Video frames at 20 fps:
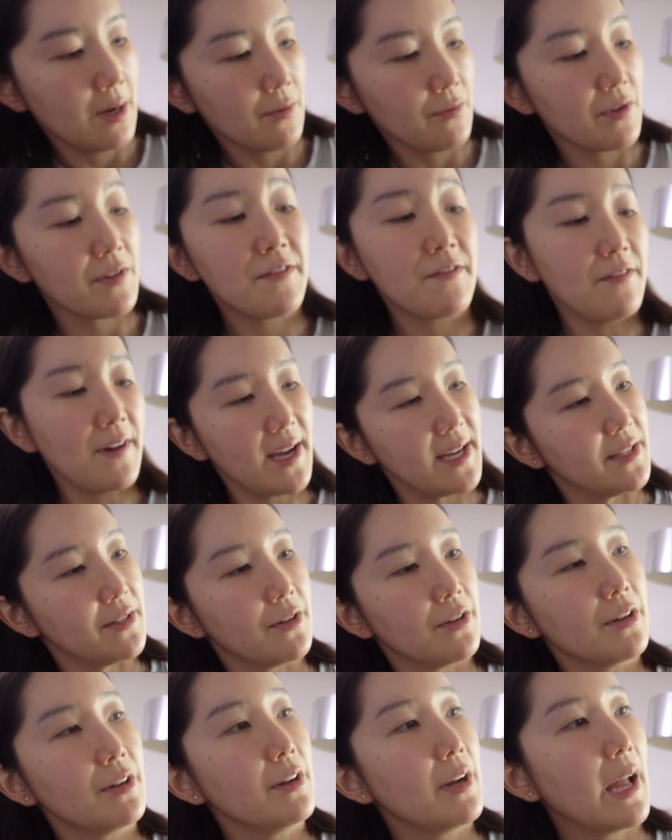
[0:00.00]

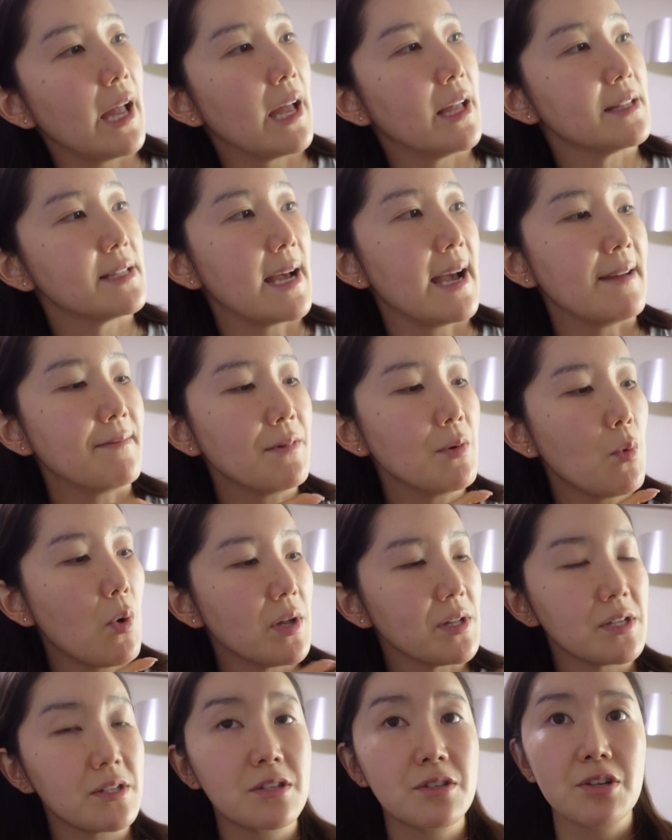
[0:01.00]
refiner, and I've been
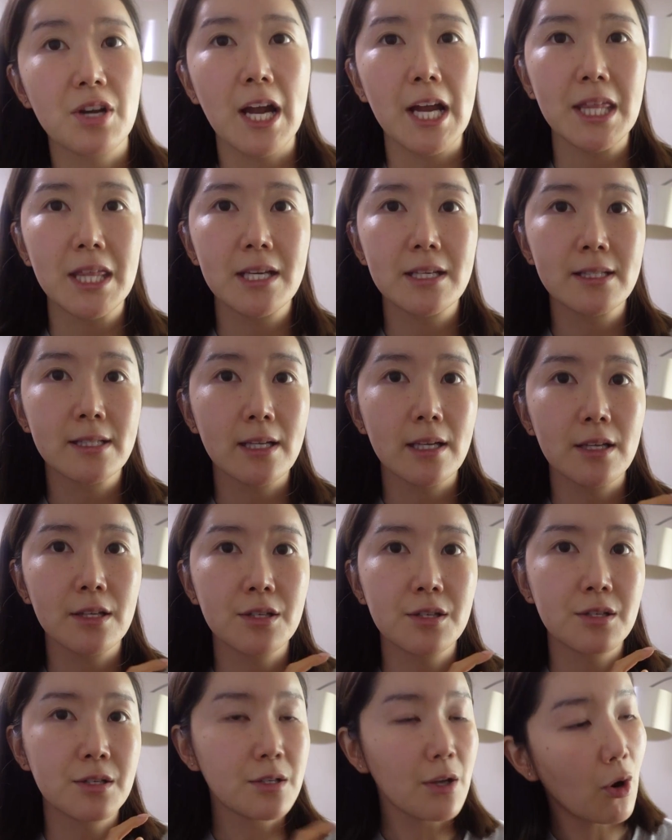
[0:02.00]
wanting to try this
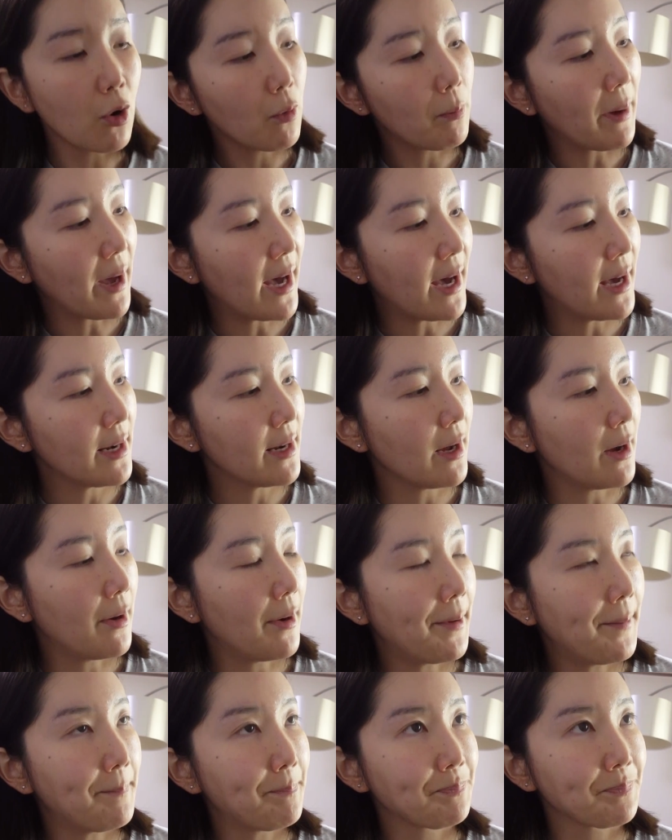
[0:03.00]
so bad.
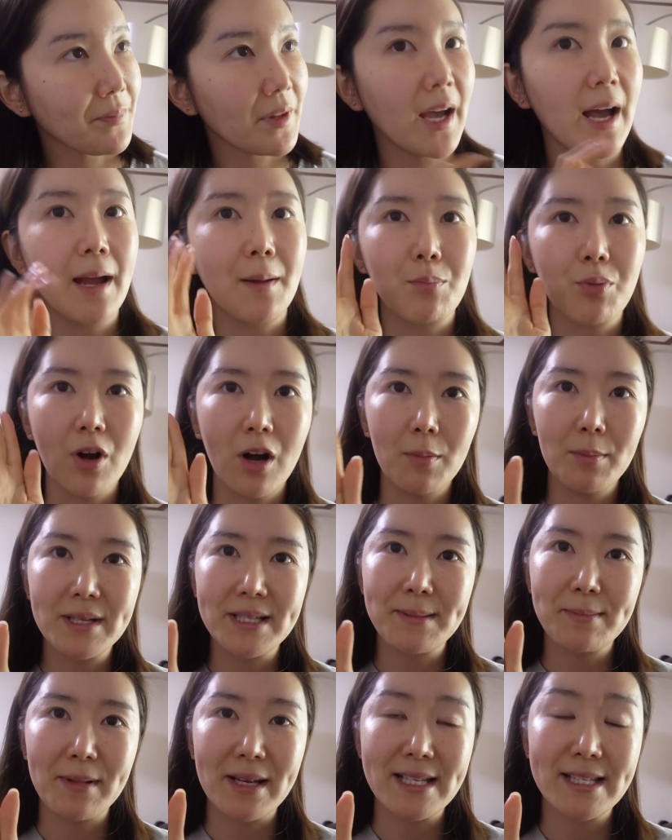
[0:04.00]
I
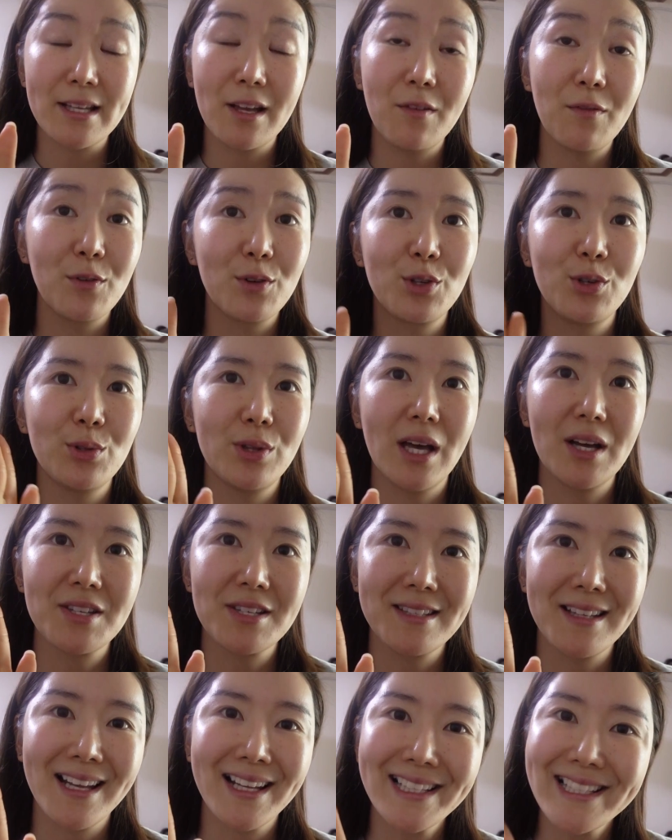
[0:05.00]
promised myself for
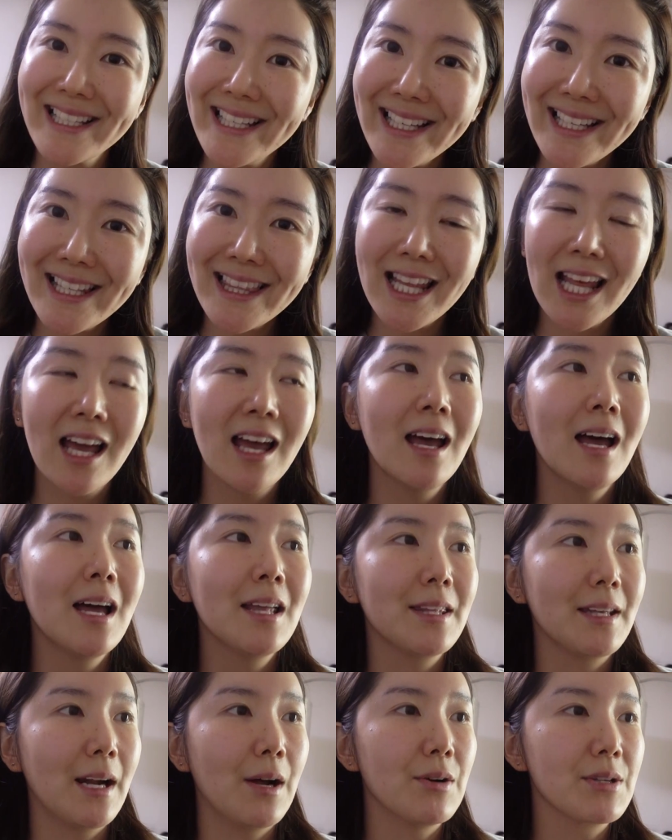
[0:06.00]
2019
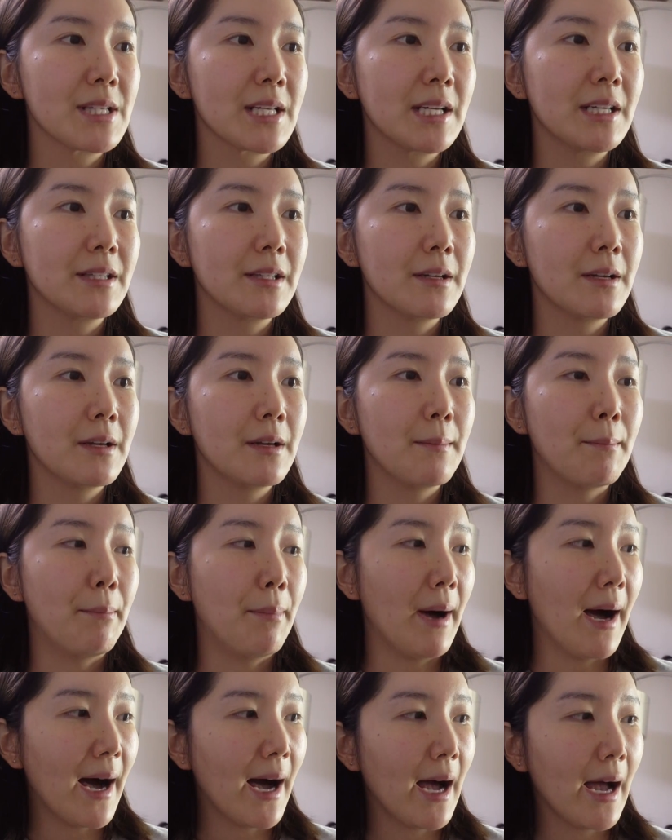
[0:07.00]
that I wasn't gonna
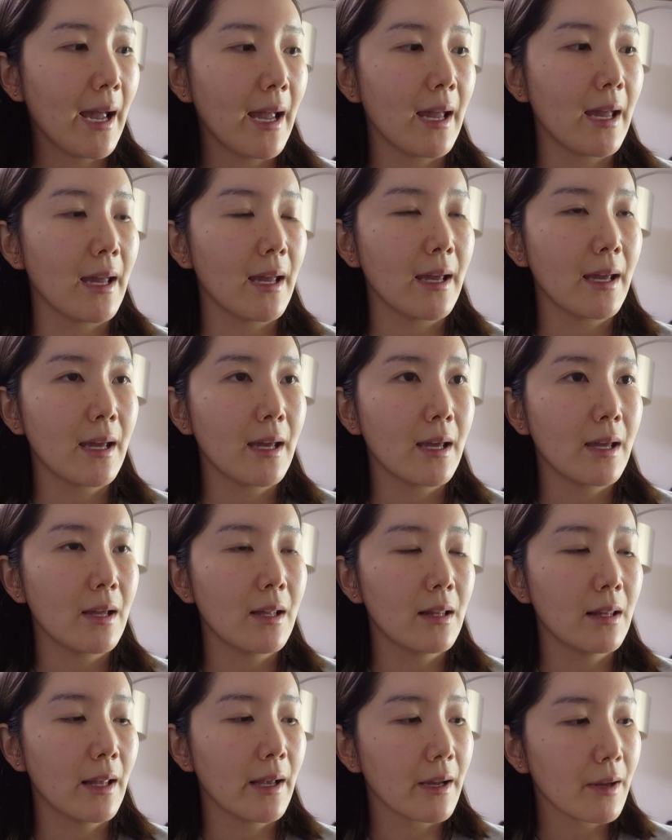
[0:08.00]
buy
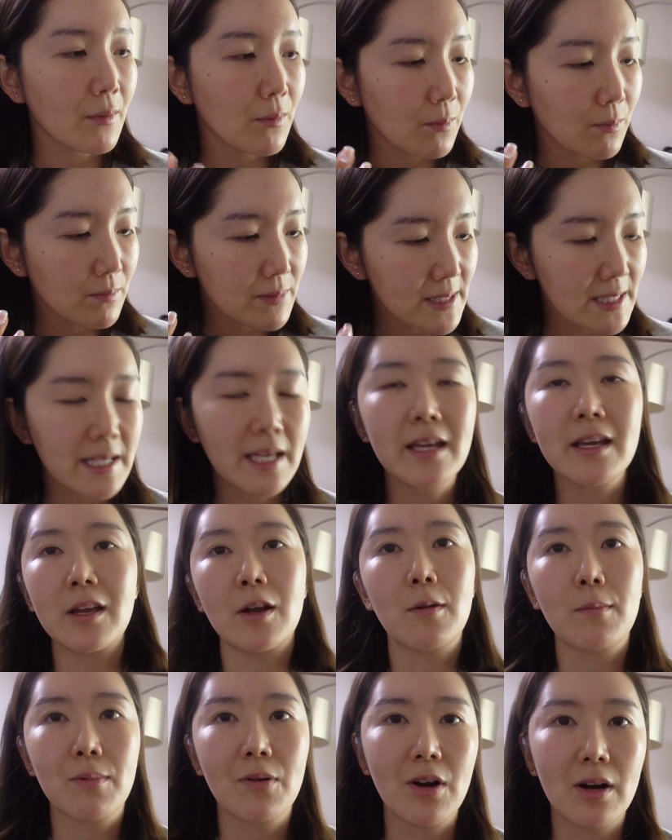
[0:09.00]
like
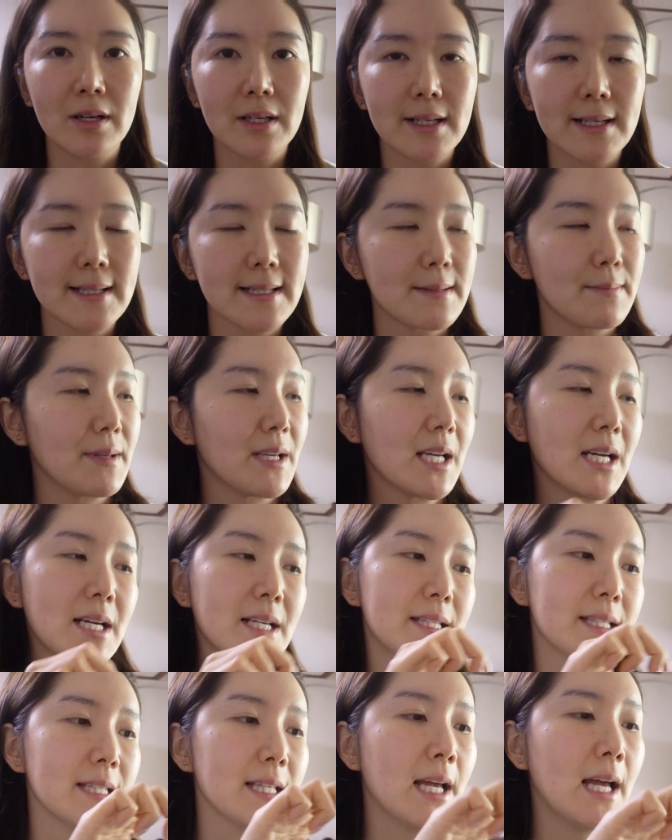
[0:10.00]
skincare products,
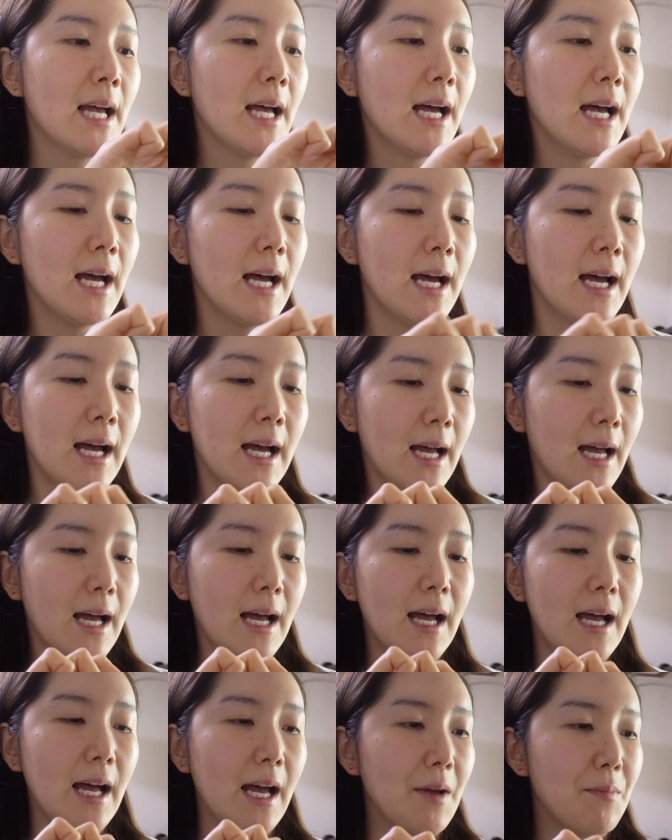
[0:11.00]
because
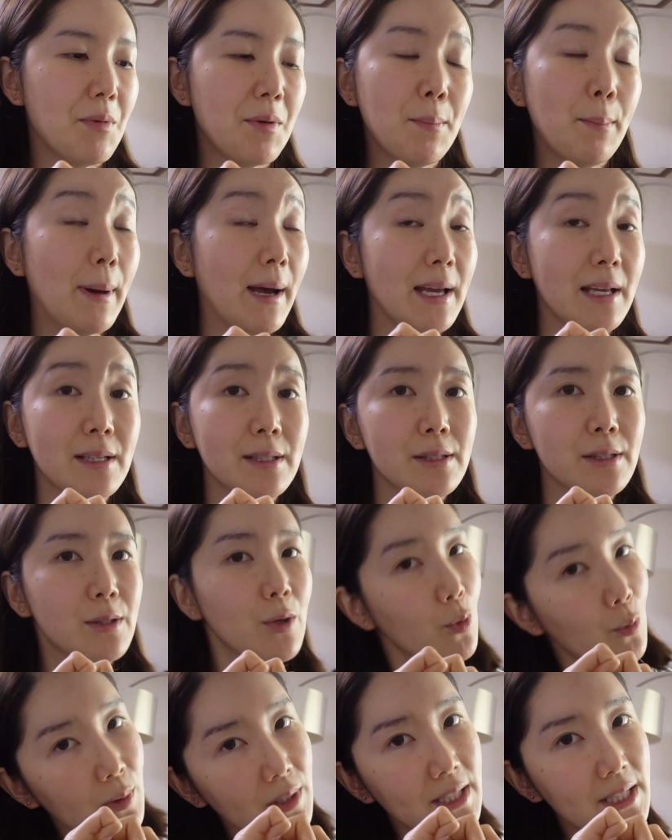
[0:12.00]
I've been buying
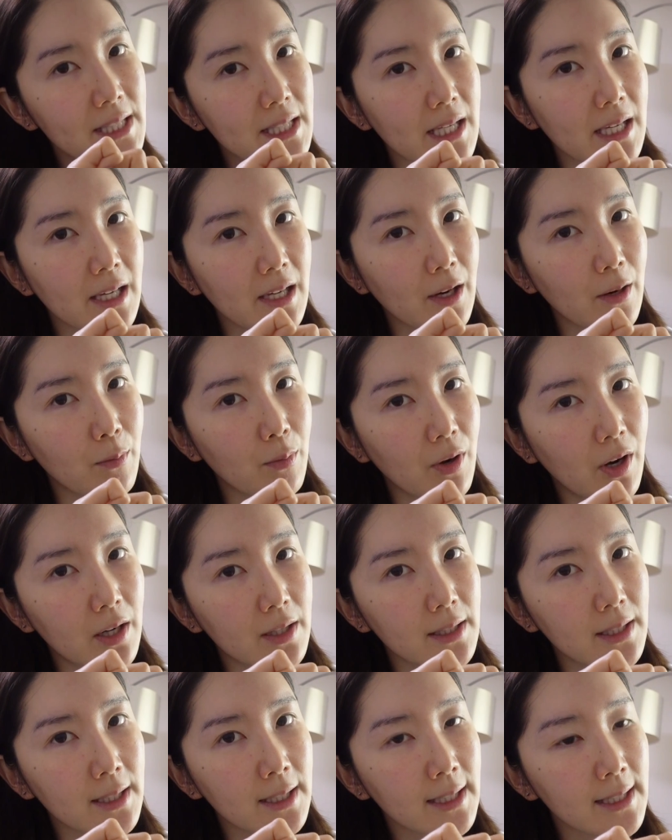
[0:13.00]
so many skincare
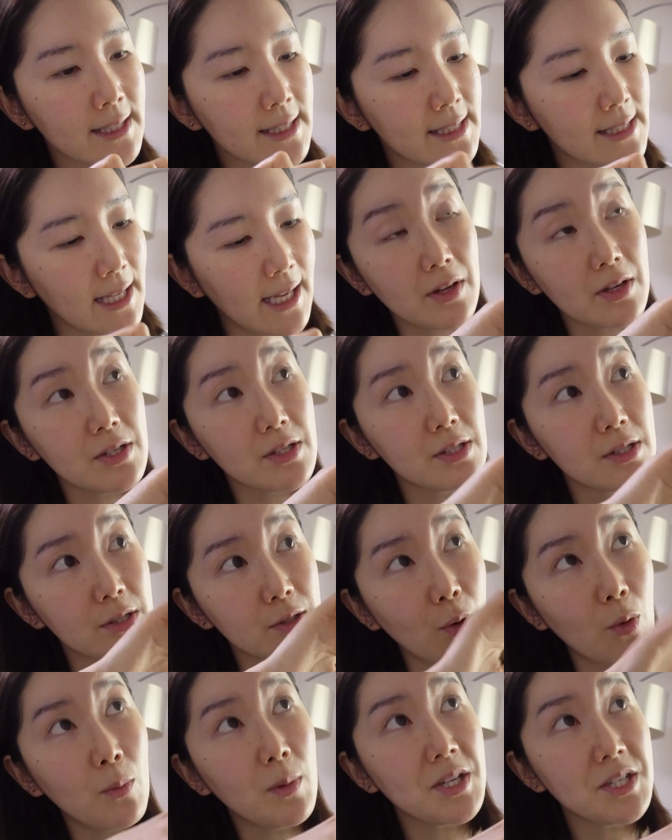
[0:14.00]
products. There's
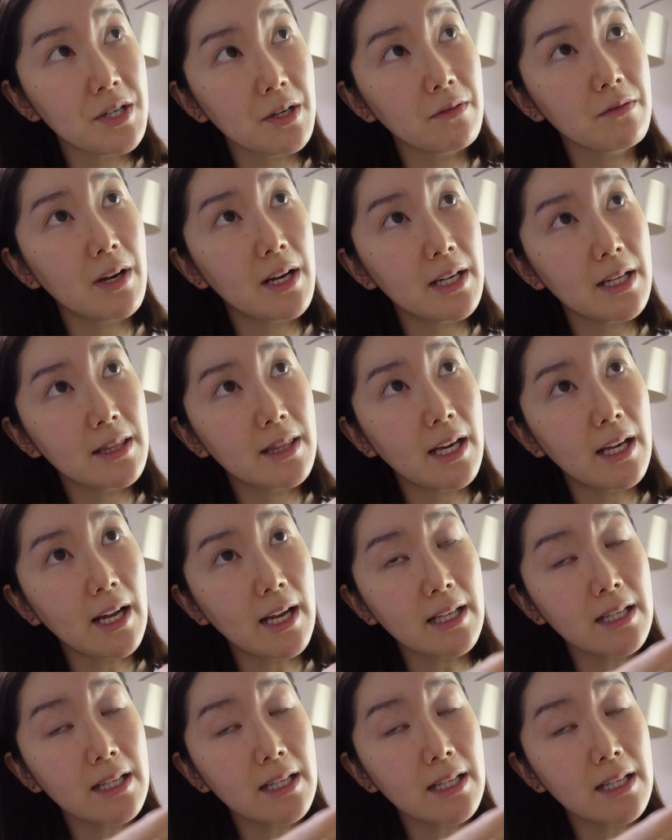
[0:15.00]
so much already that